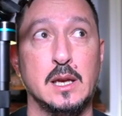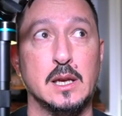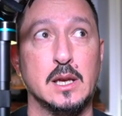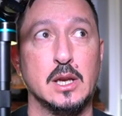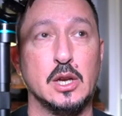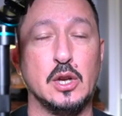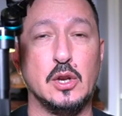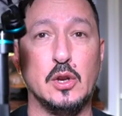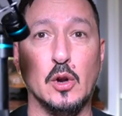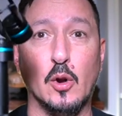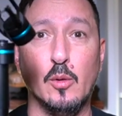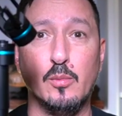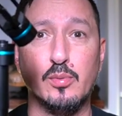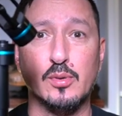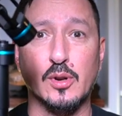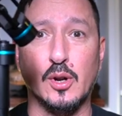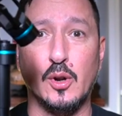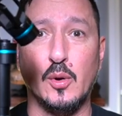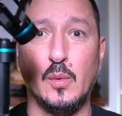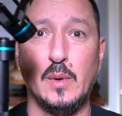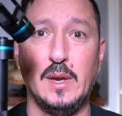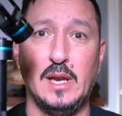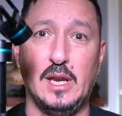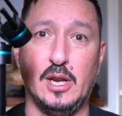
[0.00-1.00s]

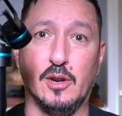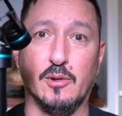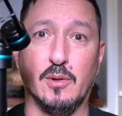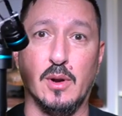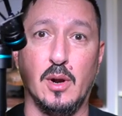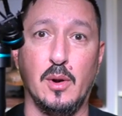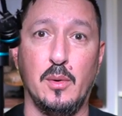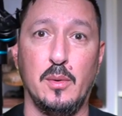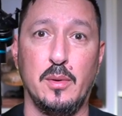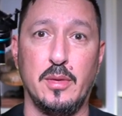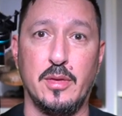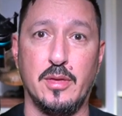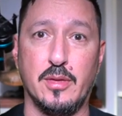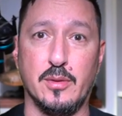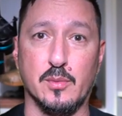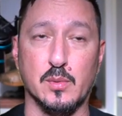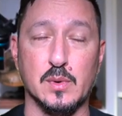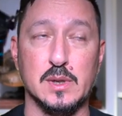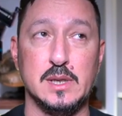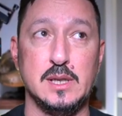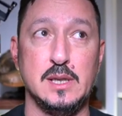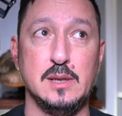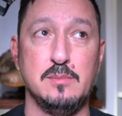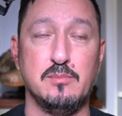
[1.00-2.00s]
GoPro Hero
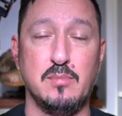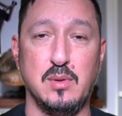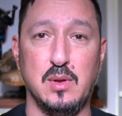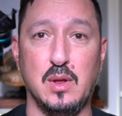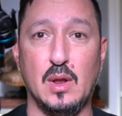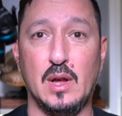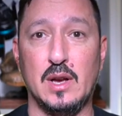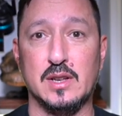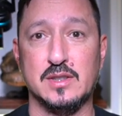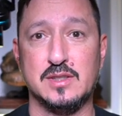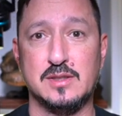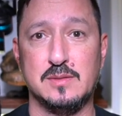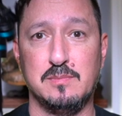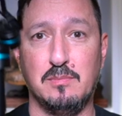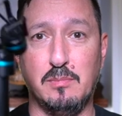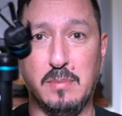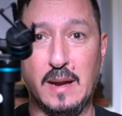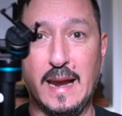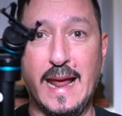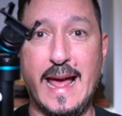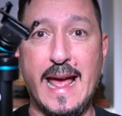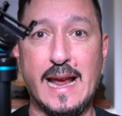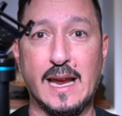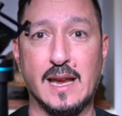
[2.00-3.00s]
three Plus
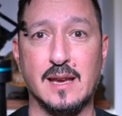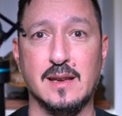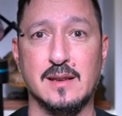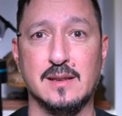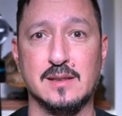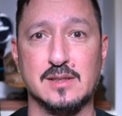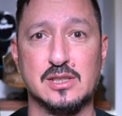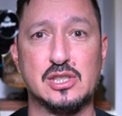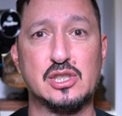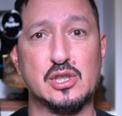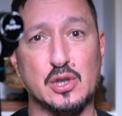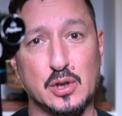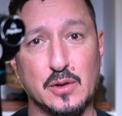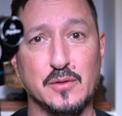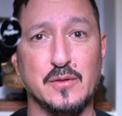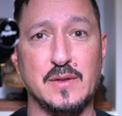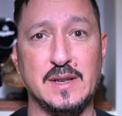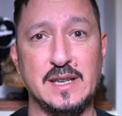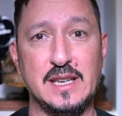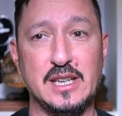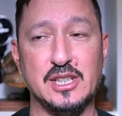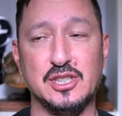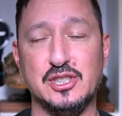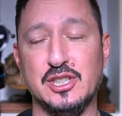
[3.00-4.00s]
Black Surf
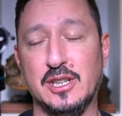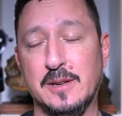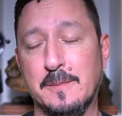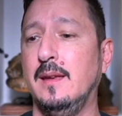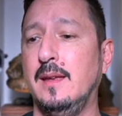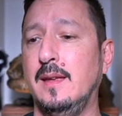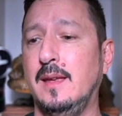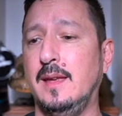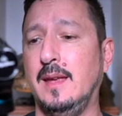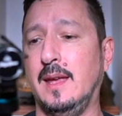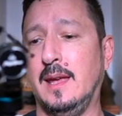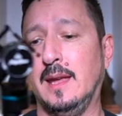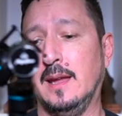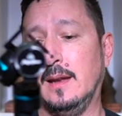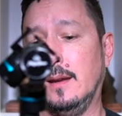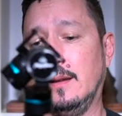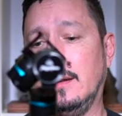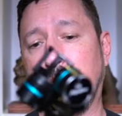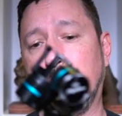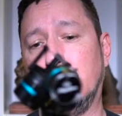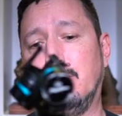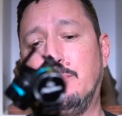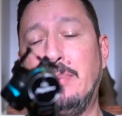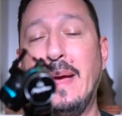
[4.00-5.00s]
Edition.
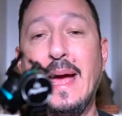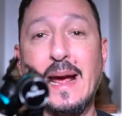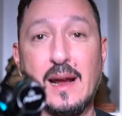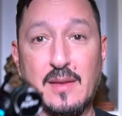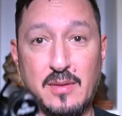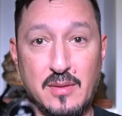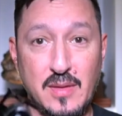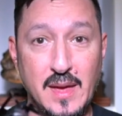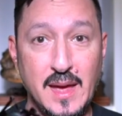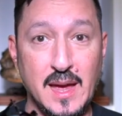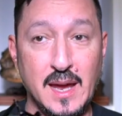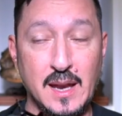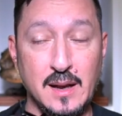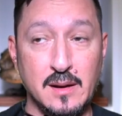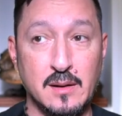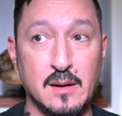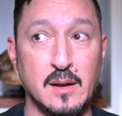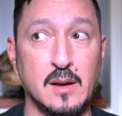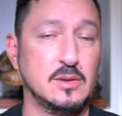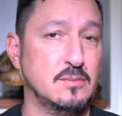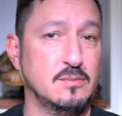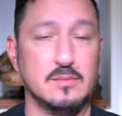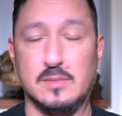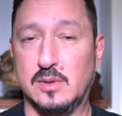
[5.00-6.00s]
And back then,
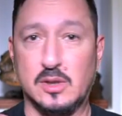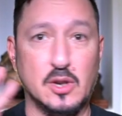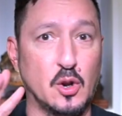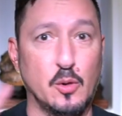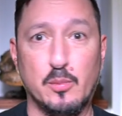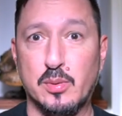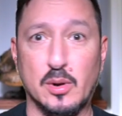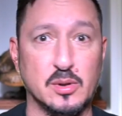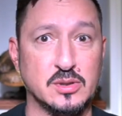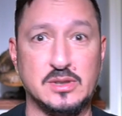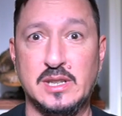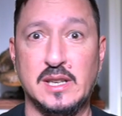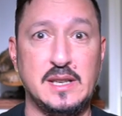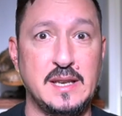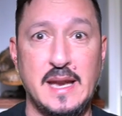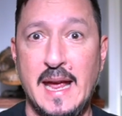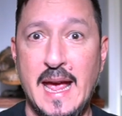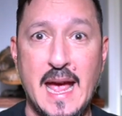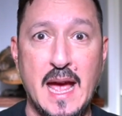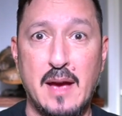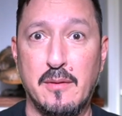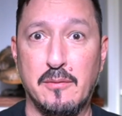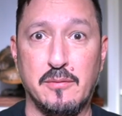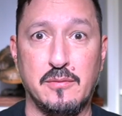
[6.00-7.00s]
GoPros didn't
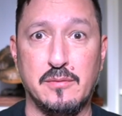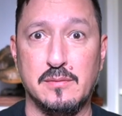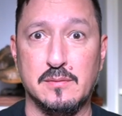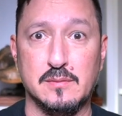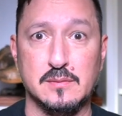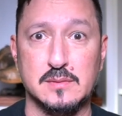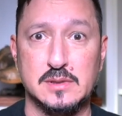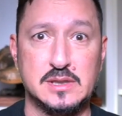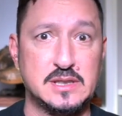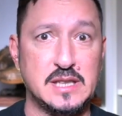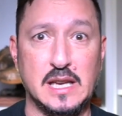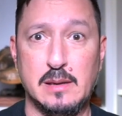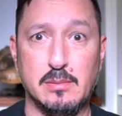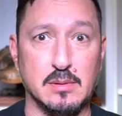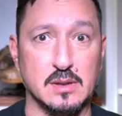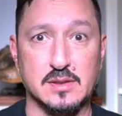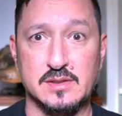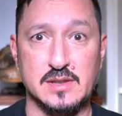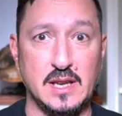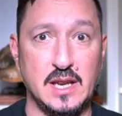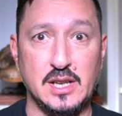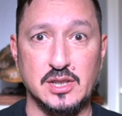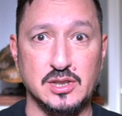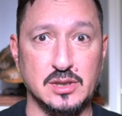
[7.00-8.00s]
have
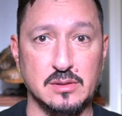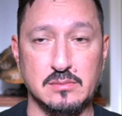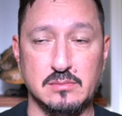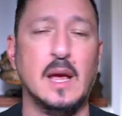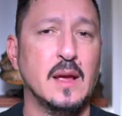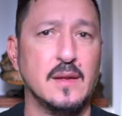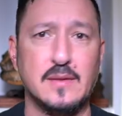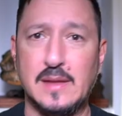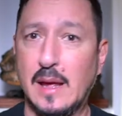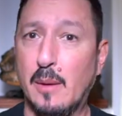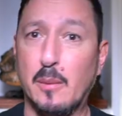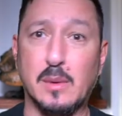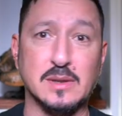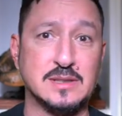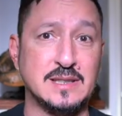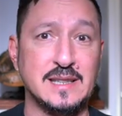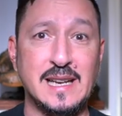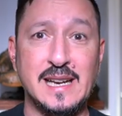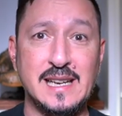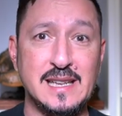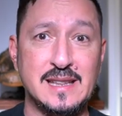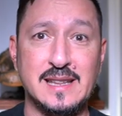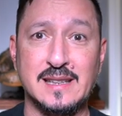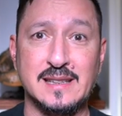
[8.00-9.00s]
stabilization. That wasn't
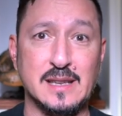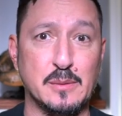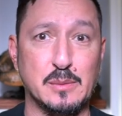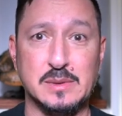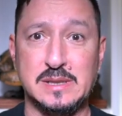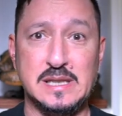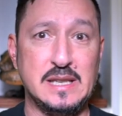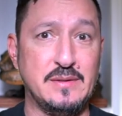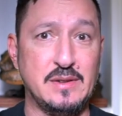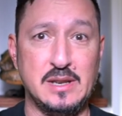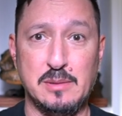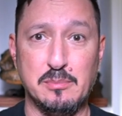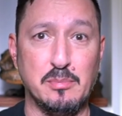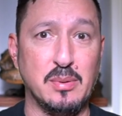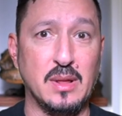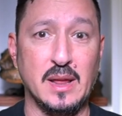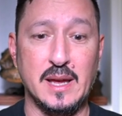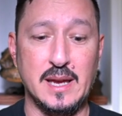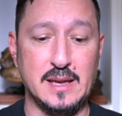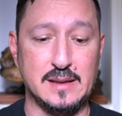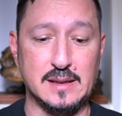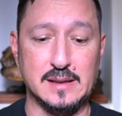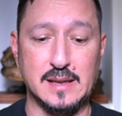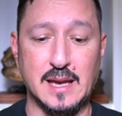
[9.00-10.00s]
anything that was even in
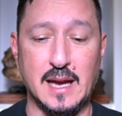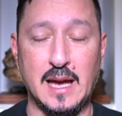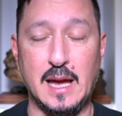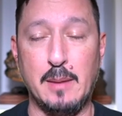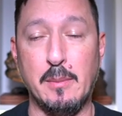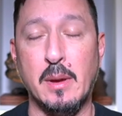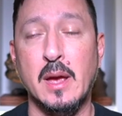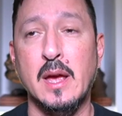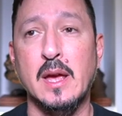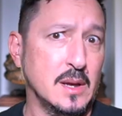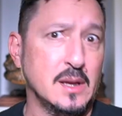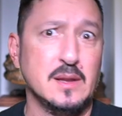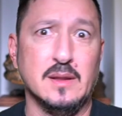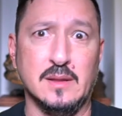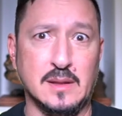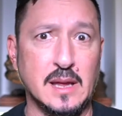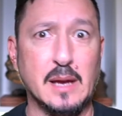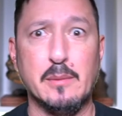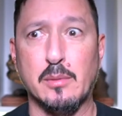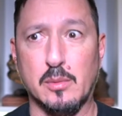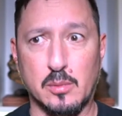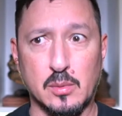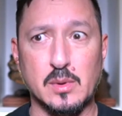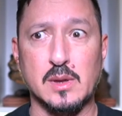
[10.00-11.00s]
play at the time.
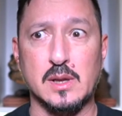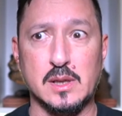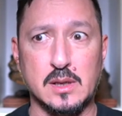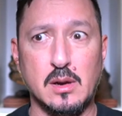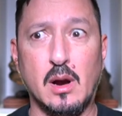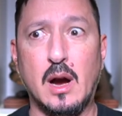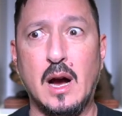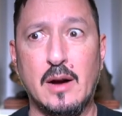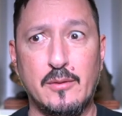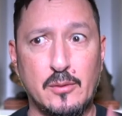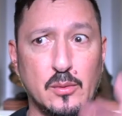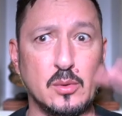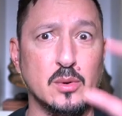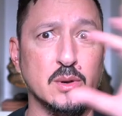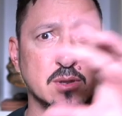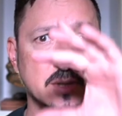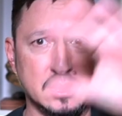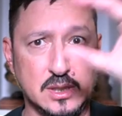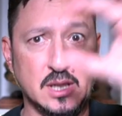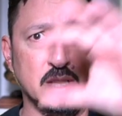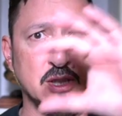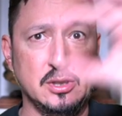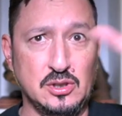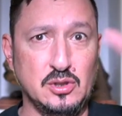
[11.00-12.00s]
They were really awful, and,
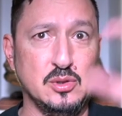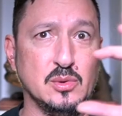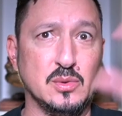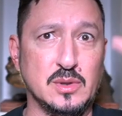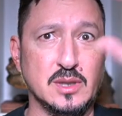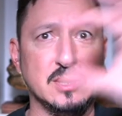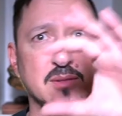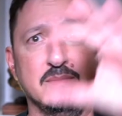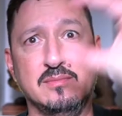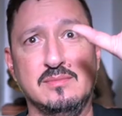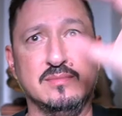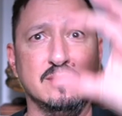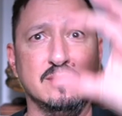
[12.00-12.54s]
and you could